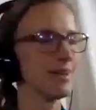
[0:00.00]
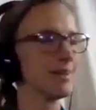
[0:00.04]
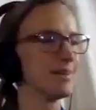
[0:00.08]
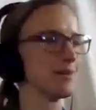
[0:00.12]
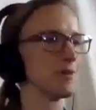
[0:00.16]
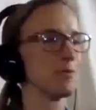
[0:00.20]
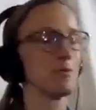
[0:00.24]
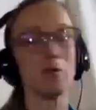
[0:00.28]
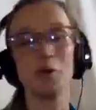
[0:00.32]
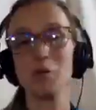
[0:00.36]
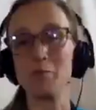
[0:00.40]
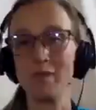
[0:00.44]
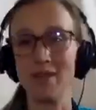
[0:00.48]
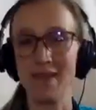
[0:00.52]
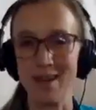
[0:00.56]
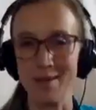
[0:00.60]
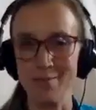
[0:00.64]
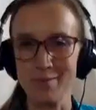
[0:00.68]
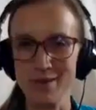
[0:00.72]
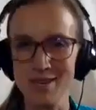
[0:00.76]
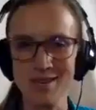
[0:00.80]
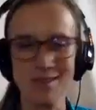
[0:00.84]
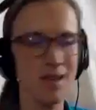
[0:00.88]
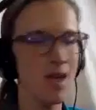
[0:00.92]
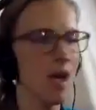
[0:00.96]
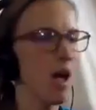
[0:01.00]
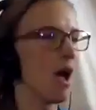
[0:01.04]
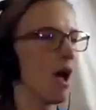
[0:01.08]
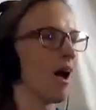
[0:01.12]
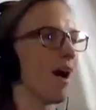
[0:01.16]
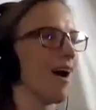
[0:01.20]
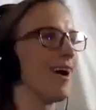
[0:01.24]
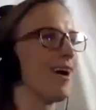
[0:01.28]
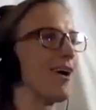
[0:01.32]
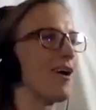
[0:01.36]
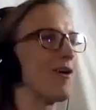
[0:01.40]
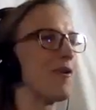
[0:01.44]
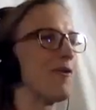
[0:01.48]
Don't worry, be happy,
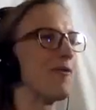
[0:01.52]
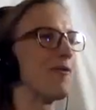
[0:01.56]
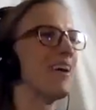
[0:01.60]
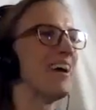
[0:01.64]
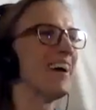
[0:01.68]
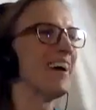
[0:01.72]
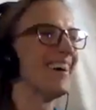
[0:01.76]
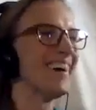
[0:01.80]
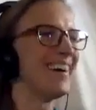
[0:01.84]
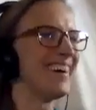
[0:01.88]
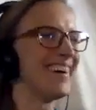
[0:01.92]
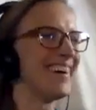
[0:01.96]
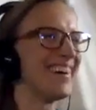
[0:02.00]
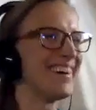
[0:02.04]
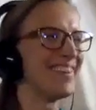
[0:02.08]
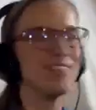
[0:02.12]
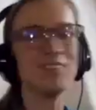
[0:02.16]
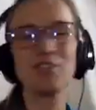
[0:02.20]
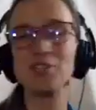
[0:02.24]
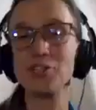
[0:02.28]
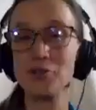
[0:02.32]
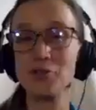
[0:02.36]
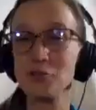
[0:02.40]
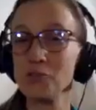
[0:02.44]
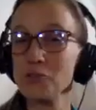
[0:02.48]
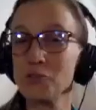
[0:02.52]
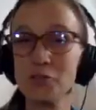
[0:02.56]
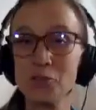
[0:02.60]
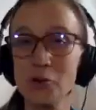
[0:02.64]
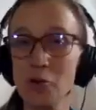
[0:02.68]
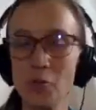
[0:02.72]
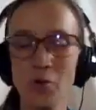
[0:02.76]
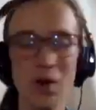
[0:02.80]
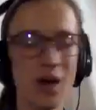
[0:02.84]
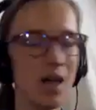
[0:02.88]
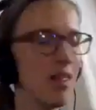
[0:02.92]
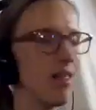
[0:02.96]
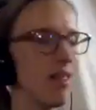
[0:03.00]
um, which you do so
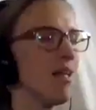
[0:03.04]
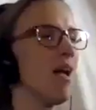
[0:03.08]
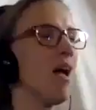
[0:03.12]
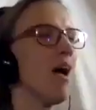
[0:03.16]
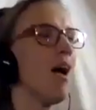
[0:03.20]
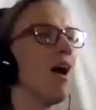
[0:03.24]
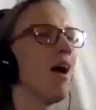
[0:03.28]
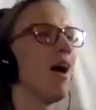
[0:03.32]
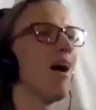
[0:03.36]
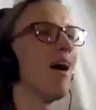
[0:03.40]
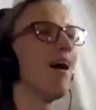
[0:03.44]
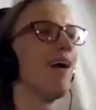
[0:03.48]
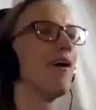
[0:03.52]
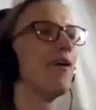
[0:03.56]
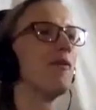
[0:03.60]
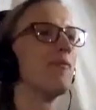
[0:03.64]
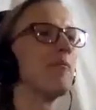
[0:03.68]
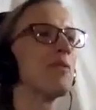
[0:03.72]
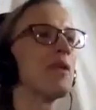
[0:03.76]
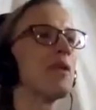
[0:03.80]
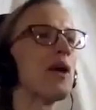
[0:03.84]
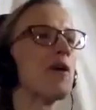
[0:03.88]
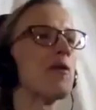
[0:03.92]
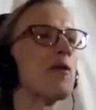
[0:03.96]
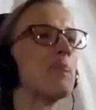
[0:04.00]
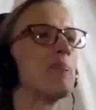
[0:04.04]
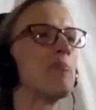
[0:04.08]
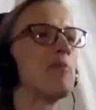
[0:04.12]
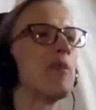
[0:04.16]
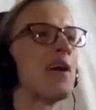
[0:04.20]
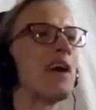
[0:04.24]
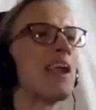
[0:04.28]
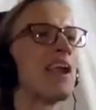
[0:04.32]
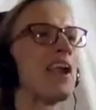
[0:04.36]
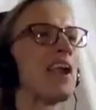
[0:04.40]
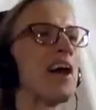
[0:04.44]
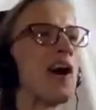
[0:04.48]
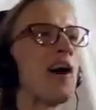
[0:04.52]
well.
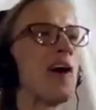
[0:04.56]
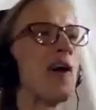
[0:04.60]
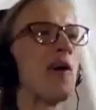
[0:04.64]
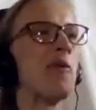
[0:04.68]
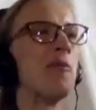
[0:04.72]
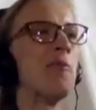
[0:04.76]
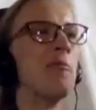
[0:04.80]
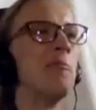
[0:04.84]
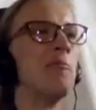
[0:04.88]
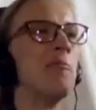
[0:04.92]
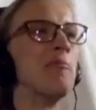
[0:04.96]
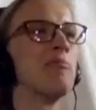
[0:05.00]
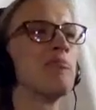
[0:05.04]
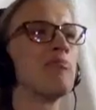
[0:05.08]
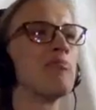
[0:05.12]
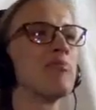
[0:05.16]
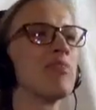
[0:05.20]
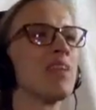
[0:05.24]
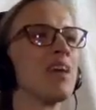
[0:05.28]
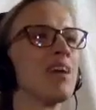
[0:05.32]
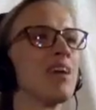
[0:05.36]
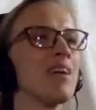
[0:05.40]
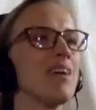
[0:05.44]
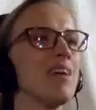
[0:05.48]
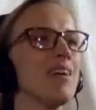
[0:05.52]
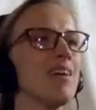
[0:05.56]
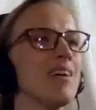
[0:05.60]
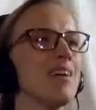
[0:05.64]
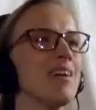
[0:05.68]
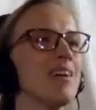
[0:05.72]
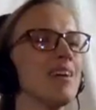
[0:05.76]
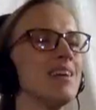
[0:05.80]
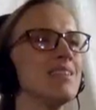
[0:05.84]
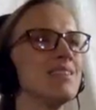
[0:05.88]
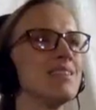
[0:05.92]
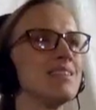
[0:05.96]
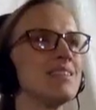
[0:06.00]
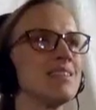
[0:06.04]
But
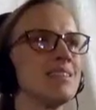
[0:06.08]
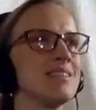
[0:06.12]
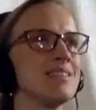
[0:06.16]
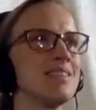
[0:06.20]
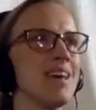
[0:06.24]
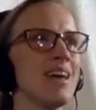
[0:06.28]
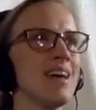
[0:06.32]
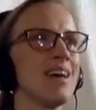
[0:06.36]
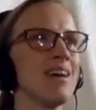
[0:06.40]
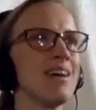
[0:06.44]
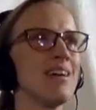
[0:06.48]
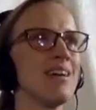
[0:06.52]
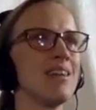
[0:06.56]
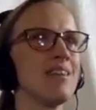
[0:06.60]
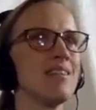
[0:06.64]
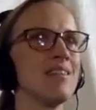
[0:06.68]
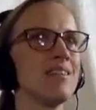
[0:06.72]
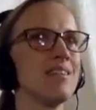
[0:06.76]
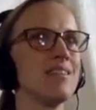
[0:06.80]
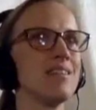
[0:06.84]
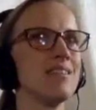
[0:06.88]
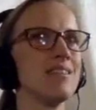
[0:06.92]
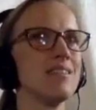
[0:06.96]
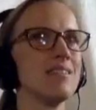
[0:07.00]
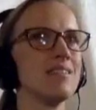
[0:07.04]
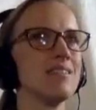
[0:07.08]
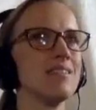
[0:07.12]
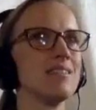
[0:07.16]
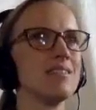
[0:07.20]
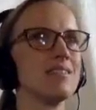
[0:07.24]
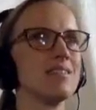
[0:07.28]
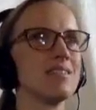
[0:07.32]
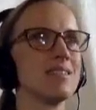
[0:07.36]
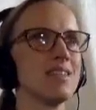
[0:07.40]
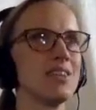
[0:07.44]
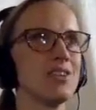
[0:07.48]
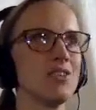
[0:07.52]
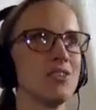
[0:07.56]
instead,
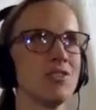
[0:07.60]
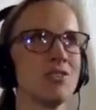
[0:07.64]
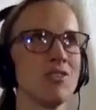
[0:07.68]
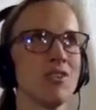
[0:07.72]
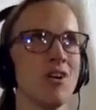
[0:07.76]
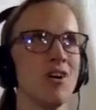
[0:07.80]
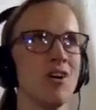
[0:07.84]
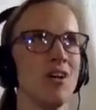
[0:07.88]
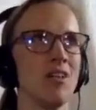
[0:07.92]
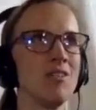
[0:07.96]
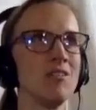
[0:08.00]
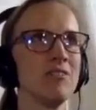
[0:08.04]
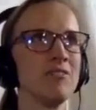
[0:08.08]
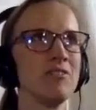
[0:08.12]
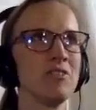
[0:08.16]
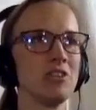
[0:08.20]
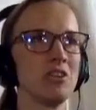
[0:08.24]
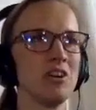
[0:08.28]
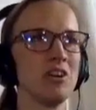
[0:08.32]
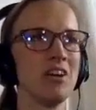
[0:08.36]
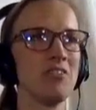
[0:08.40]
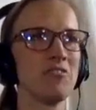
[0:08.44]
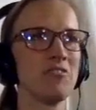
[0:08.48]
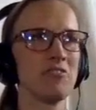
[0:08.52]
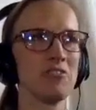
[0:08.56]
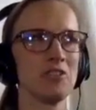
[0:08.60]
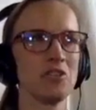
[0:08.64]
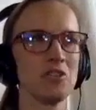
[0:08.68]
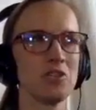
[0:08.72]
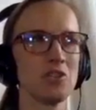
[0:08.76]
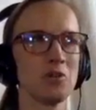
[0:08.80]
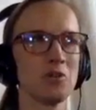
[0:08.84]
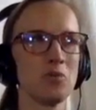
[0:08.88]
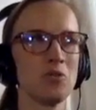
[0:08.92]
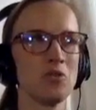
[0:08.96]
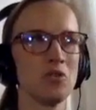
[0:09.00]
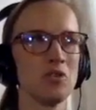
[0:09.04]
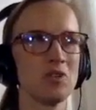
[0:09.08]
turn all of your effort
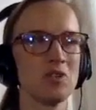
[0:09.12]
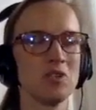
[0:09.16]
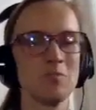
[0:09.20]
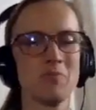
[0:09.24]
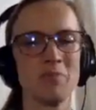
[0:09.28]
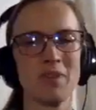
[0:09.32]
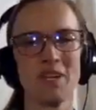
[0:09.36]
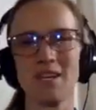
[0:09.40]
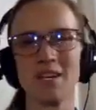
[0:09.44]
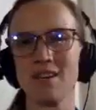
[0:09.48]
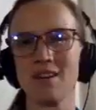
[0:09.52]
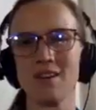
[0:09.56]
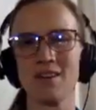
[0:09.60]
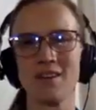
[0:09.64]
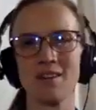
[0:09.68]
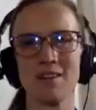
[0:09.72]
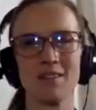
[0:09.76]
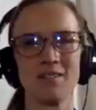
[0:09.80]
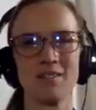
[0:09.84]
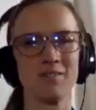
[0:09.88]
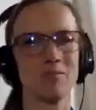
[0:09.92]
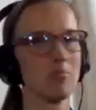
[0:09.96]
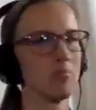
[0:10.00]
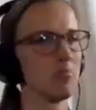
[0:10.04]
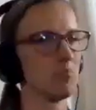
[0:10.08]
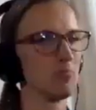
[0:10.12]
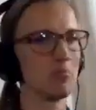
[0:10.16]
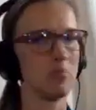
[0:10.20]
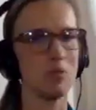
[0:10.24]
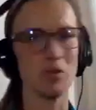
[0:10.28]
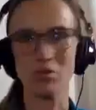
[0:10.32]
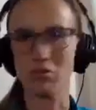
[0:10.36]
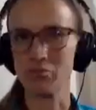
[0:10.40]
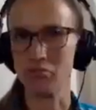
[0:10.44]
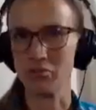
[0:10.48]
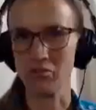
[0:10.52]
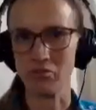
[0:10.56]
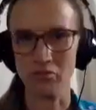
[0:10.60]
towards making
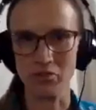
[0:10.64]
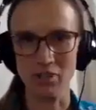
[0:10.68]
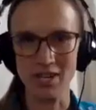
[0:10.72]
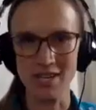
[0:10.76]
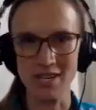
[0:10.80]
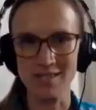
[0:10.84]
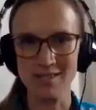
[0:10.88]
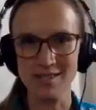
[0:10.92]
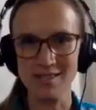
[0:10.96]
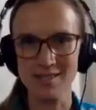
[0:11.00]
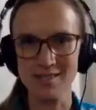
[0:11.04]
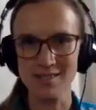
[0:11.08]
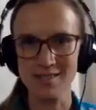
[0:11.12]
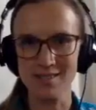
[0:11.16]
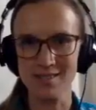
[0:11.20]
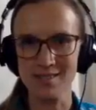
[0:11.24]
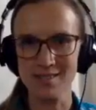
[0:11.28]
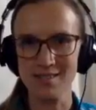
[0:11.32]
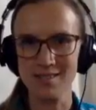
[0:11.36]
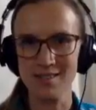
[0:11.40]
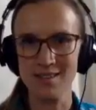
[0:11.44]
beautiful phrases.